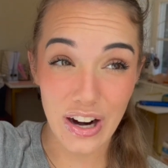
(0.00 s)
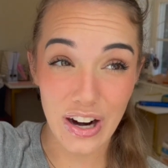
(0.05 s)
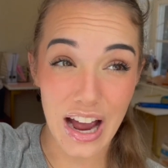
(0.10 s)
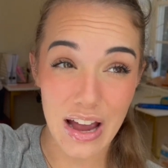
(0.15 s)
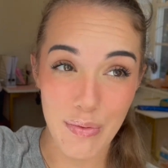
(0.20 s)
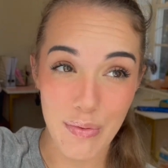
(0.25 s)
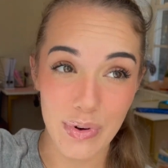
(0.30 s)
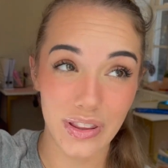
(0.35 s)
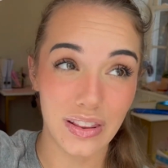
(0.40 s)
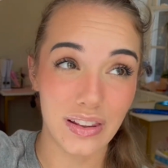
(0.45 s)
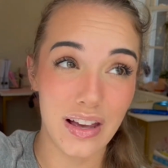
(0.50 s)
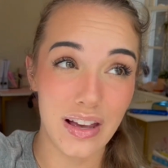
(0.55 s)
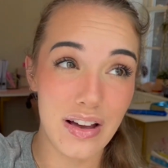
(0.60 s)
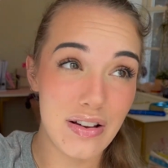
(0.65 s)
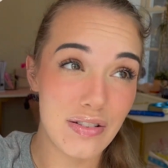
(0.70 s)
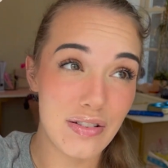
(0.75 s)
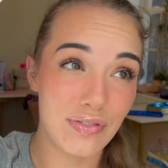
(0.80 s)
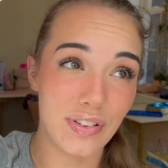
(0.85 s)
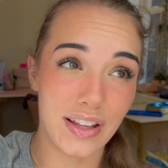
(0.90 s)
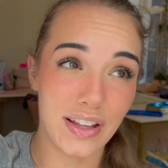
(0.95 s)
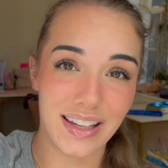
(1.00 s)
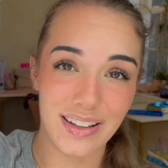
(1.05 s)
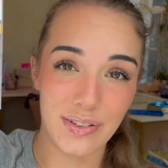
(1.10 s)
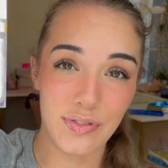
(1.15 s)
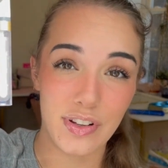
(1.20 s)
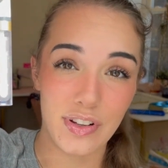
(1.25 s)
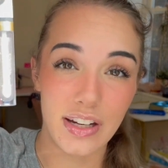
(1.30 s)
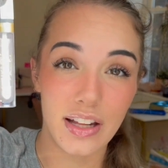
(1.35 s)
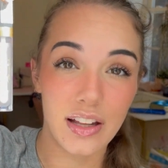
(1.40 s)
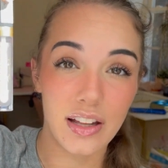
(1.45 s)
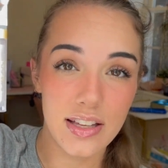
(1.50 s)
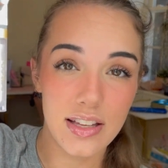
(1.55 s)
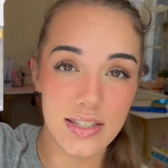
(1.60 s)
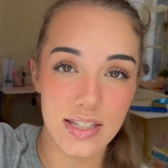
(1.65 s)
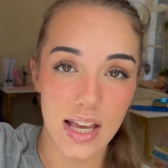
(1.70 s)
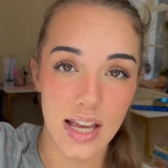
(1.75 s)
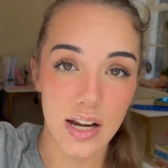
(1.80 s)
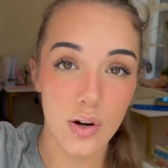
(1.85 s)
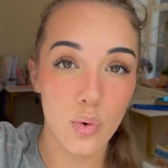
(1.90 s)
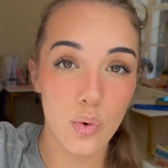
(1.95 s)
I would love like a vanilla
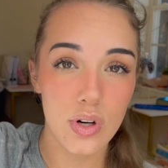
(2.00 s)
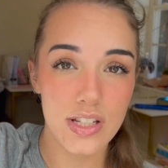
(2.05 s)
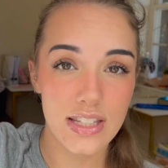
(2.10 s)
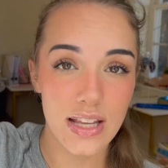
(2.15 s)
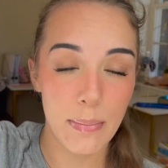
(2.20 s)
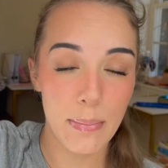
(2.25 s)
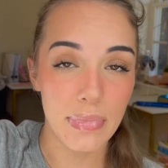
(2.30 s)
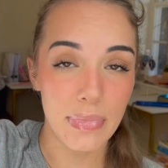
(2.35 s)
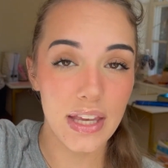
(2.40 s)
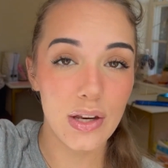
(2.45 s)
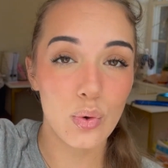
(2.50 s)
scent or something,